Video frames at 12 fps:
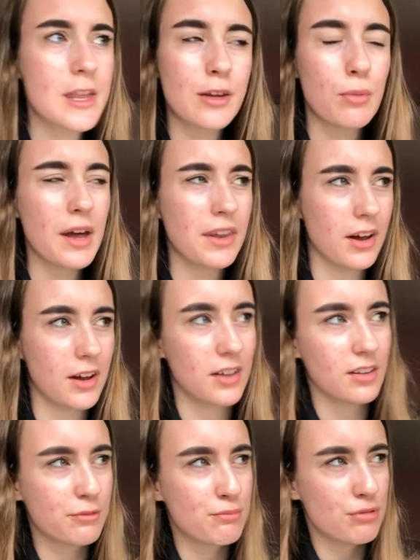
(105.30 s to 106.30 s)
the weather
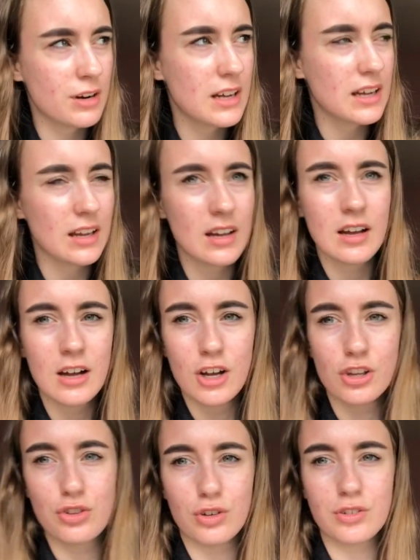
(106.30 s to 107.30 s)
is pretty
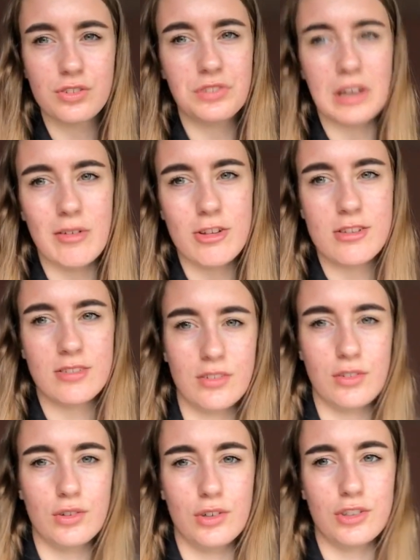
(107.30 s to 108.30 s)
dull today which
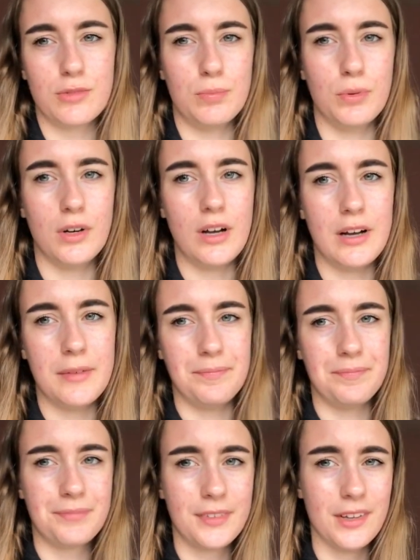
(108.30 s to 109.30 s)
isn't good but um
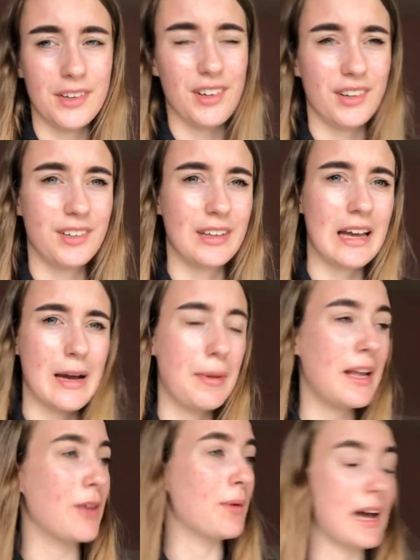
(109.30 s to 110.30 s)
you know yeah
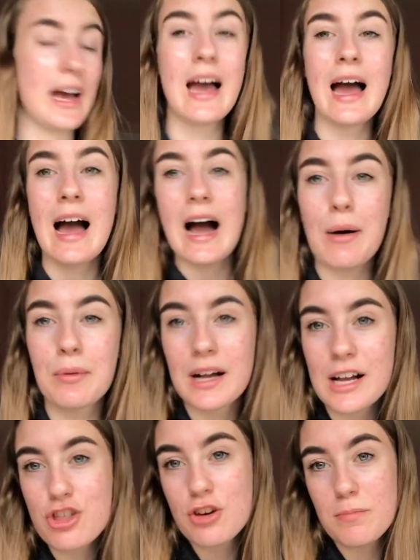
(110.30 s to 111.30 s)
but anyway I will
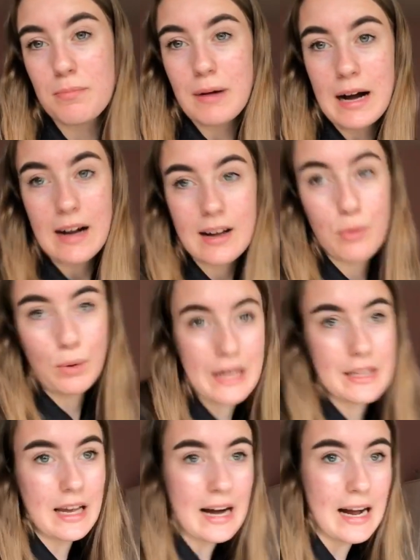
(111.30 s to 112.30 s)
catch you back
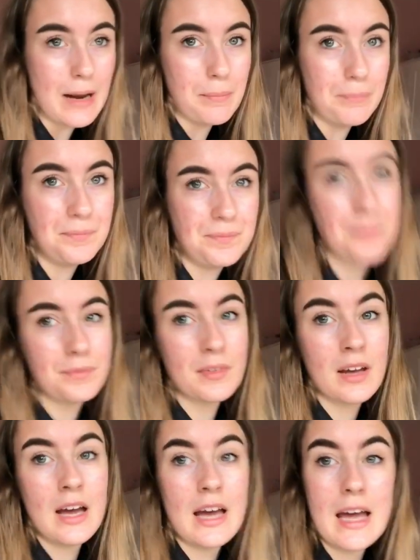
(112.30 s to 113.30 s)
when I'm
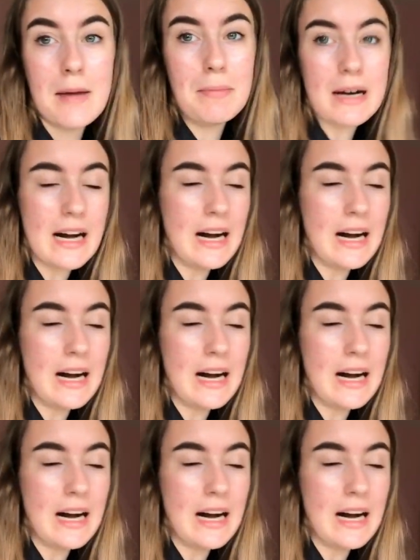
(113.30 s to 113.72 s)
in my